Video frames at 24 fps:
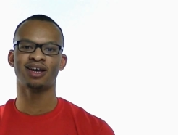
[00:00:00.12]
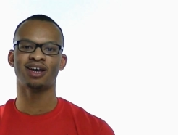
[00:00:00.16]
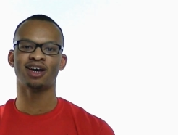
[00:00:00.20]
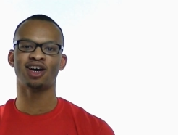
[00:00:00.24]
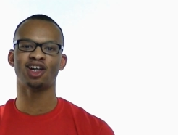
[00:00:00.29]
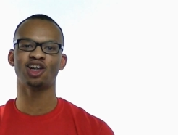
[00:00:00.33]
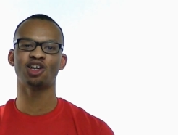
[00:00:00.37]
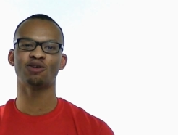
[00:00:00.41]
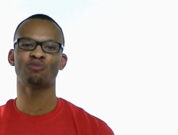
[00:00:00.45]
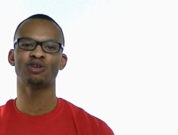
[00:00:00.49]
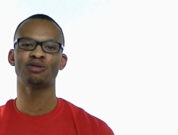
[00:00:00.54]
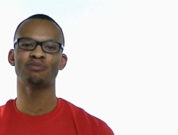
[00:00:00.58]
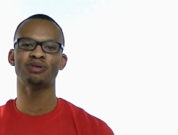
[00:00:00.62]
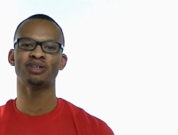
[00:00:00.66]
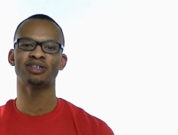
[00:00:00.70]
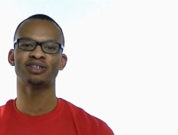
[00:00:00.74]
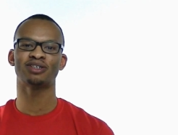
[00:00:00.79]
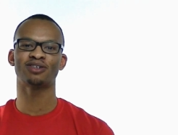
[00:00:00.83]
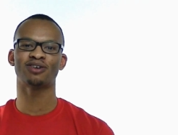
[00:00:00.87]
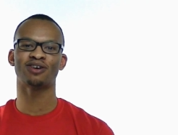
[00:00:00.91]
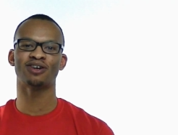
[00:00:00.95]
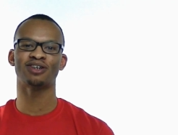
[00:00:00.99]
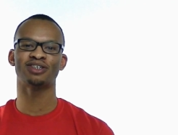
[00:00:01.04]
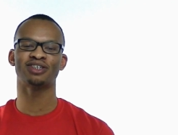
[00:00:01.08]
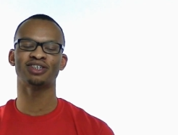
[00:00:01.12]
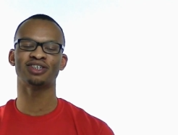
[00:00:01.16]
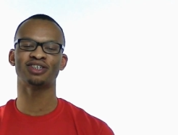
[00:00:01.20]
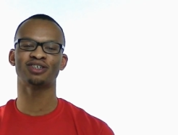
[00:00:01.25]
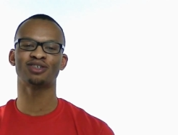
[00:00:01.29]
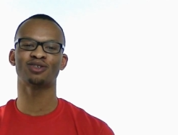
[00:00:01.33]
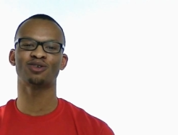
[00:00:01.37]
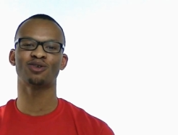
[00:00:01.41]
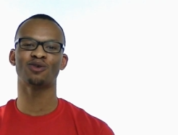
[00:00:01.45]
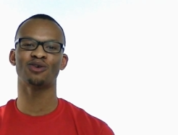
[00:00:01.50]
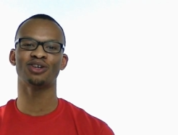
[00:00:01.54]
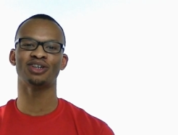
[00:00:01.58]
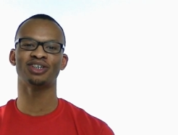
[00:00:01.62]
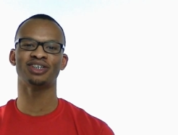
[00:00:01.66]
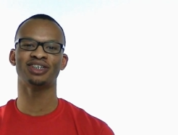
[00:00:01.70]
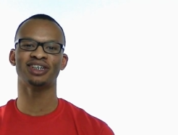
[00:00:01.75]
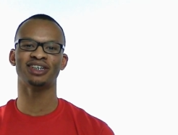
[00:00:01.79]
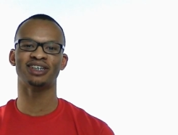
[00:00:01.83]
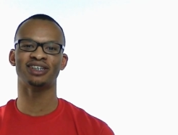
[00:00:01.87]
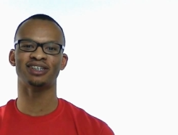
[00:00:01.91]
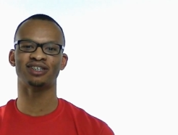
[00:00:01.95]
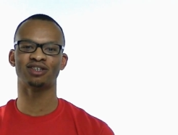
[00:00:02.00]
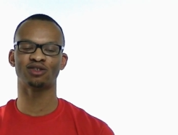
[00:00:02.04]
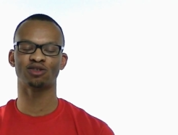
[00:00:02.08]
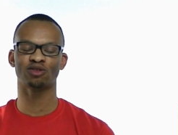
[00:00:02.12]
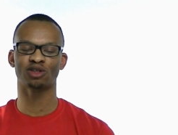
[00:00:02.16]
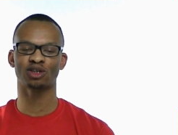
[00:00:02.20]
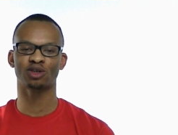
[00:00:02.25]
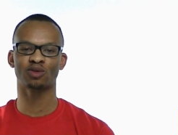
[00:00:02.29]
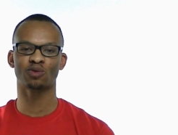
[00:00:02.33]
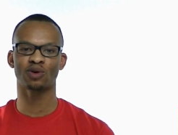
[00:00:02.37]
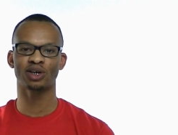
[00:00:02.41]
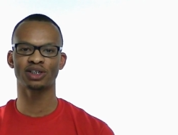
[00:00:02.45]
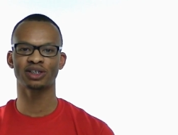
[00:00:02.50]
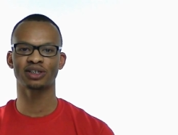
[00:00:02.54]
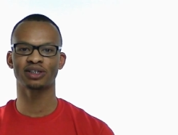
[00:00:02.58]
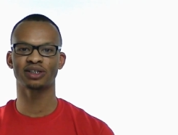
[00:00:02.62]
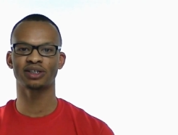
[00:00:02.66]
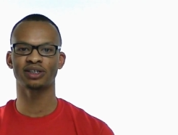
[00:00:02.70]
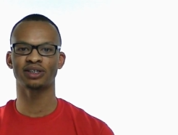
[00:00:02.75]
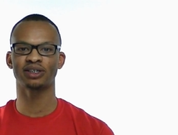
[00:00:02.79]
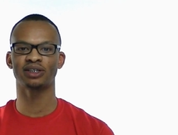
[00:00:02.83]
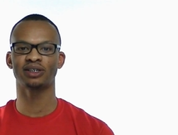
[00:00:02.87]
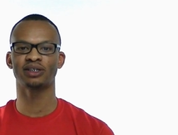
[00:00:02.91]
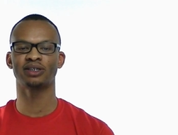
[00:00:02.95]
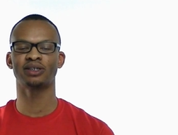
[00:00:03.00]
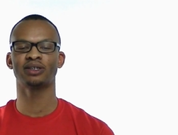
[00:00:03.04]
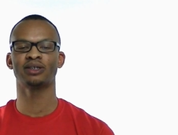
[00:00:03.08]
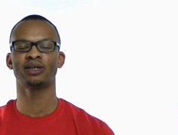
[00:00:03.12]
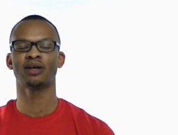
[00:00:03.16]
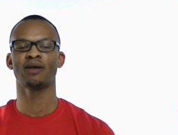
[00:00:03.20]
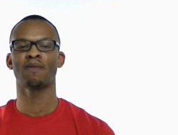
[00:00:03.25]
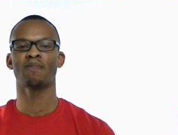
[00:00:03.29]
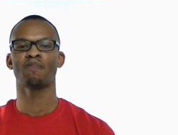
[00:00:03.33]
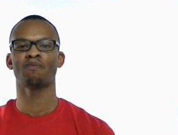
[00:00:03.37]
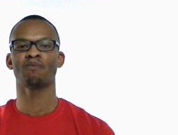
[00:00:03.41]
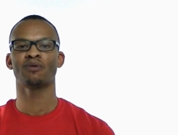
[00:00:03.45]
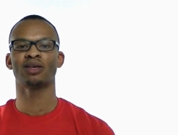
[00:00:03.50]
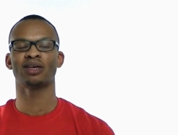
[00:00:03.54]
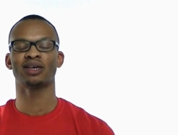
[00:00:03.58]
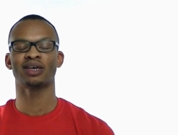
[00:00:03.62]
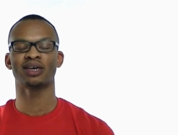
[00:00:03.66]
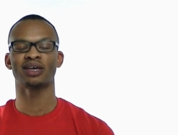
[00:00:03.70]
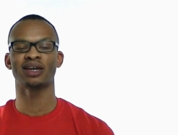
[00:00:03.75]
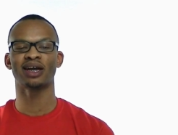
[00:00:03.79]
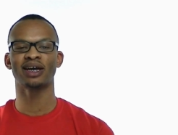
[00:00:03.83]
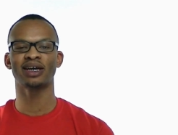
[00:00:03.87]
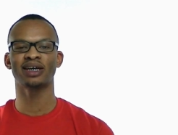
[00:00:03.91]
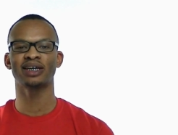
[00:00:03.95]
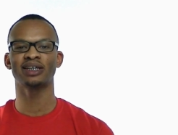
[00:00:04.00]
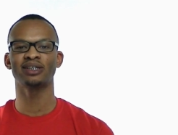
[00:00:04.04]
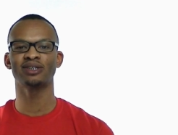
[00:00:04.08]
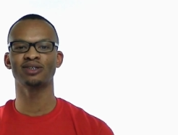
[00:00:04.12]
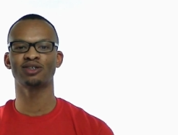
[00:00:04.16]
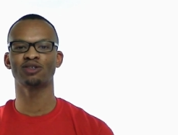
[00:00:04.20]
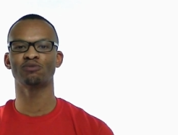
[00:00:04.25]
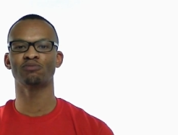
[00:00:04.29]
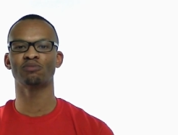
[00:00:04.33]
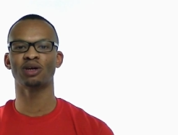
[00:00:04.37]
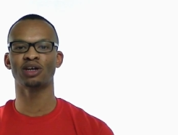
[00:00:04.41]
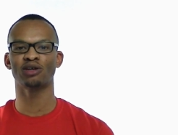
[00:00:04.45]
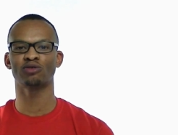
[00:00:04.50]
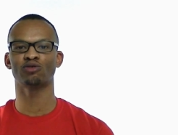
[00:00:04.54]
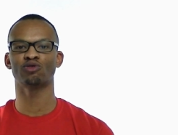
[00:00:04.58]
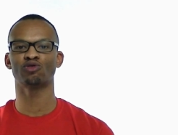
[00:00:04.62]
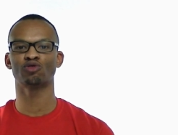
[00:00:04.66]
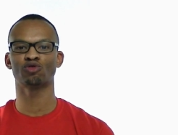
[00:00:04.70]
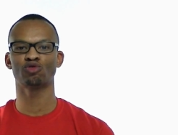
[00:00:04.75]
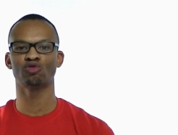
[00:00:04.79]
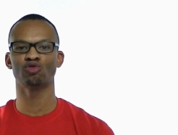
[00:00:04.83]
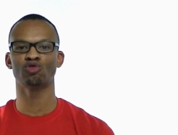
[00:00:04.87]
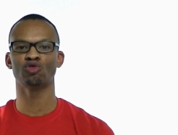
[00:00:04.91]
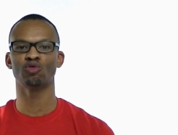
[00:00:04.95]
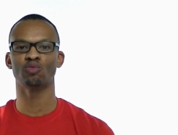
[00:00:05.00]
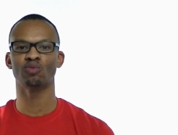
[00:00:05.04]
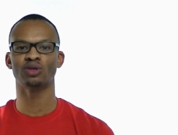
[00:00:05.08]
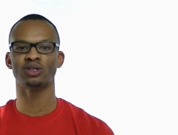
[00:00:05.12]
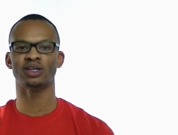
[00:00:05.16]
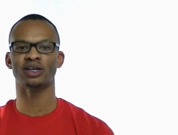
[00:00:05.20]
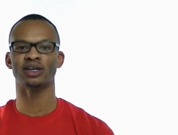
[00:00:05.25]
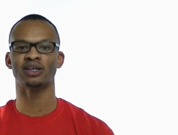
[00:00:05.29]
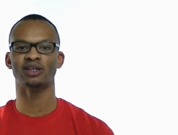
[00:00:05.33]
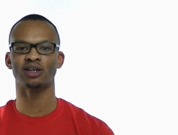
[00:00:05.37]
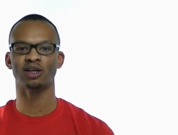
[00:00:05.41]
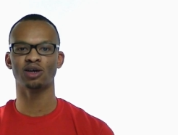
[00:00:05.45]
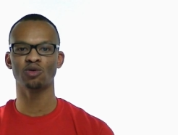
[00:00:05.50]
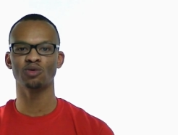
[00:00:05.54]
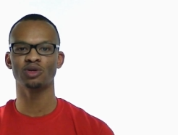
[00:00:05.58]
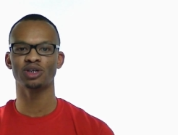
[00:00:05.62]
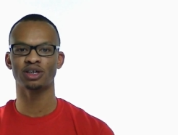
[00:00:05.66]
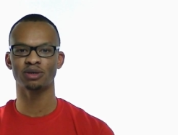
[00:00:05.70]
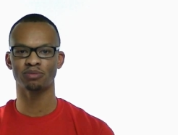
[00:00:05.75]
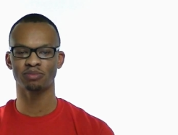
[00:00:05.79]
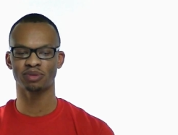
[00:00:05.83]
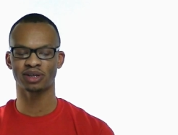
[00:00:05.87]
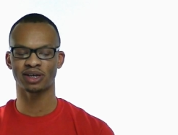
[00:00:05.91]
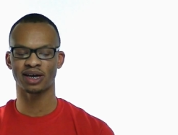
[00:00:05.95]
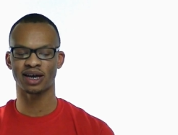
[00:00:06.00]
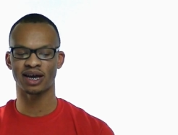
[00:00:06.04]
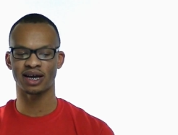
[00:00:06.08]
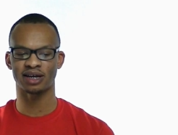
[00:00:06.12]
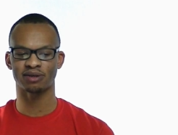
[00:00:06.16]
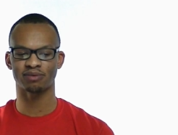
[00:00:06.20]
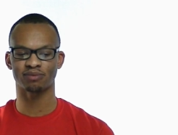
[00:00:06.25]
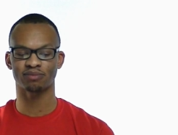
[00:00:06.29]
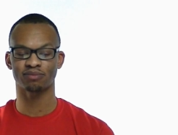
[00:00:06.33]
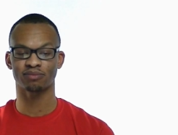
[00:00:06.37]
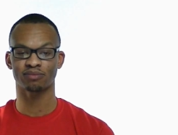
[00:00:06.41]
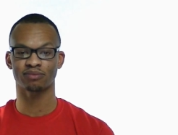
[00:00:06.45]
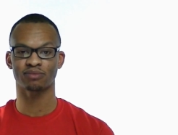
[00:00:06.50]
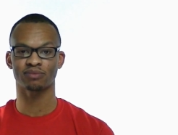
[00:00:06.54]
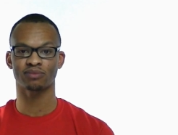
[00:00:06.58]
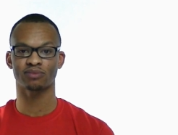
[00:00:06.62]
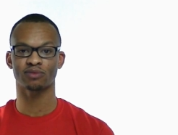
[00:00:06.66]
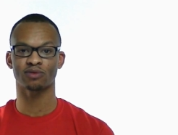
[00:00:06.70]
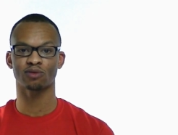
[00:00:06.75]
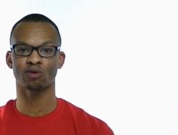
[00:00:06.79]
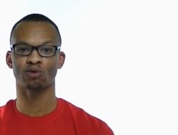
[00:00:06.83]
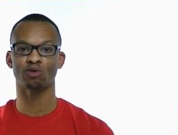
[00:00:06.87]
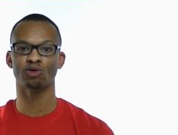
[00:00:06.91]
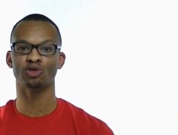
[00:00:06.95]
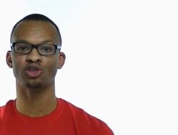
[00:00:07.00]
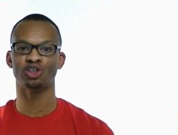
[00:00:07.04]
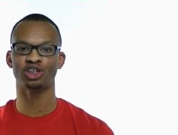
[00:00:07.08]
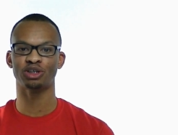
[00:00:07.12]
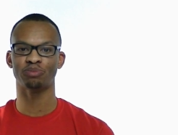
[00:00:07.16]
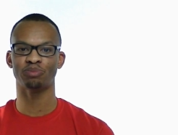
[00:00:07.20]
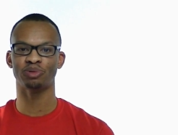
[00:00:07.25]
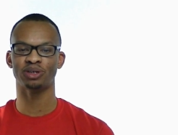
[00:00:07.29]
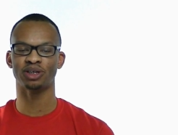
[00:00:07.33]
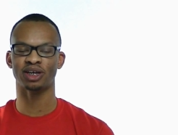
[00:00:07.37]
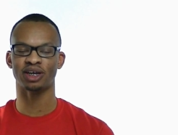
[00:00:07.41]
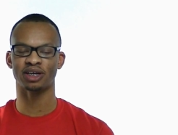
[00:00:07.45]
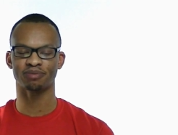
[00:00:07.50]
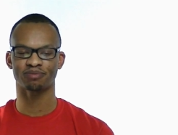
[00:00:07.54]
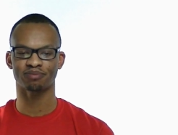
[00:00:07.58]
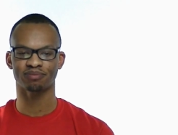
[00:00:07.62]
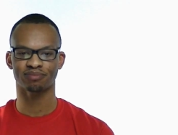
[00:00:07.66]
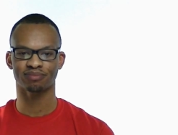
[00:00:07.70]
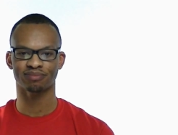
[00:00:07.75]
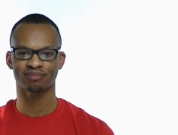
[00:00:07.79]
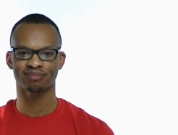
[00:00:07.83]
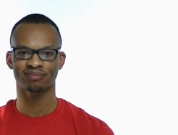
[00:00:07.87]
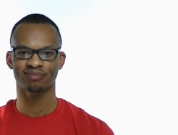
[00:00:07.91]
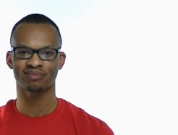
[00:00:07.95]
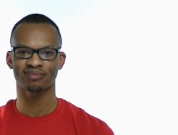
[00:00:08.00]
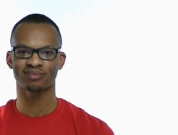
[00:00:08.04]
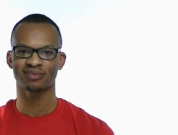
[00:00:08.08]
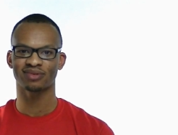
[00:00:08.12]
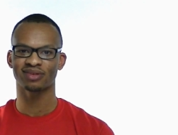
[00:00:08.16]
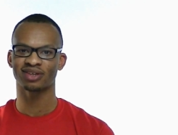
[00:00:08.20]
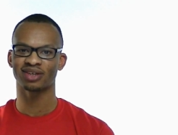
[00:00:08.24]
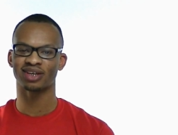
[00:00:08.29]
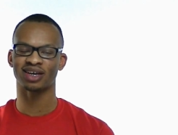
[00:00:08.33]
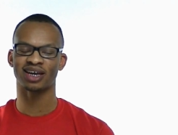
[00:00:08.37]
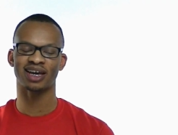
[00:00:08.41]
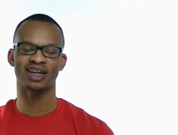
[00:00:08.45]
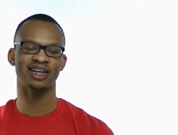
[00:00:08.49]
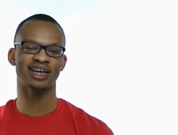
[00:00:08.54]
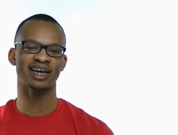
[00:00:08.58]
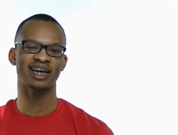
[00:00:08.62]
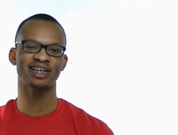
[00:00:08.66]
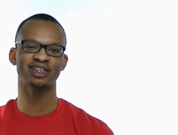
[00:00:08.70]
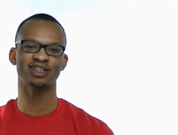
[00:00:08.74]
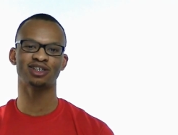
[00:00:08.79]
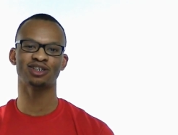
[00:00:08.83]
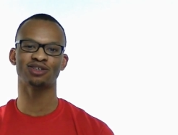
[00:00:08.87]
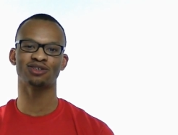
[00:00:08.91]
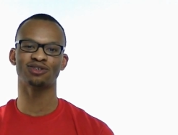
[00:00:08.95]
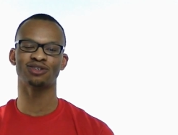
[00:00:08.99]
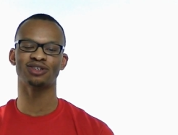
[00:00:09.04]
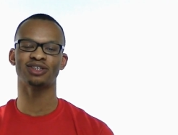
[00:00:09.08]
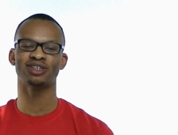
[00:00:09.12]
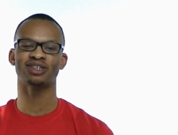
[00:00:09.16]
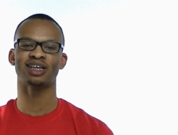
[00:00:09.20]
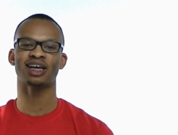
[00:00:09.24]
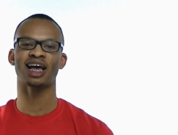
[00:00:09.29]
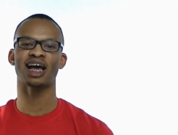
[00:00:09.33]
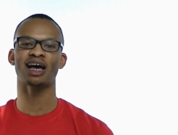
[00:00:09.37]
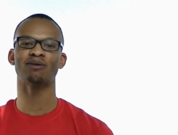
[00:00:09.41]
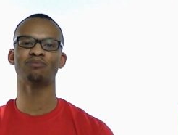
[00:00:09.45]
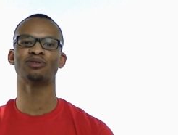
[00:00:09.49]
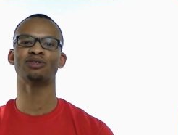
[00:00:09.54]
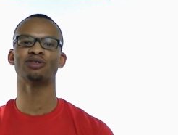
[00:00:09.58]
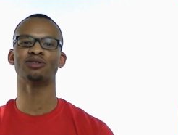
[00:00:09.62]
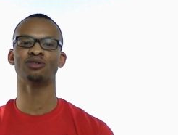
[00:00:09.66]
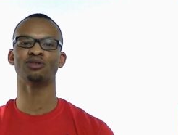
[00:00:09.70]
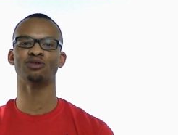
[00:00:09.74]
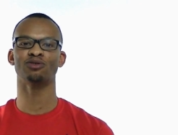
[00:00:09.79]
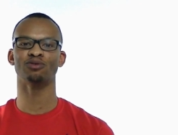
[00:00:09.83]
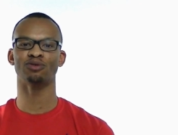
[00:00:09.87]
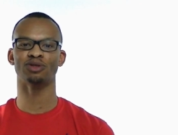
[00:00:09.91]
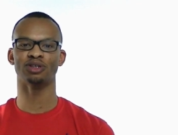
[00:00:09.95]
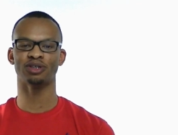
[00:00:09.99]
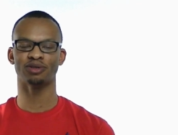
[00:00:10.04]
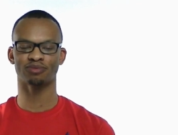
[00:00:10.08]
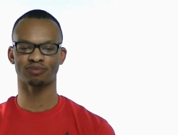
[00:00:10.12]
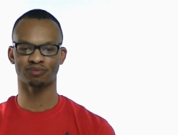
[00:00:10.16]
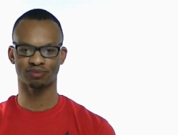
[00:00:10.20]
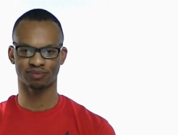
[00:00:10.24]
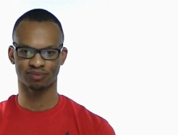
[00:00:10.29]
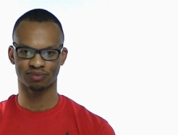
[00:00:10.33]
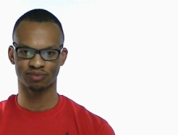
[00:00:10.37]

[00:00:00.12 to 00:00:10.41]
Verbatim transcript: Hello, pre-med stars. This is Corey again. So the question is, can I get into medical school with a low MCAT or GPA? And the answer is absolutely.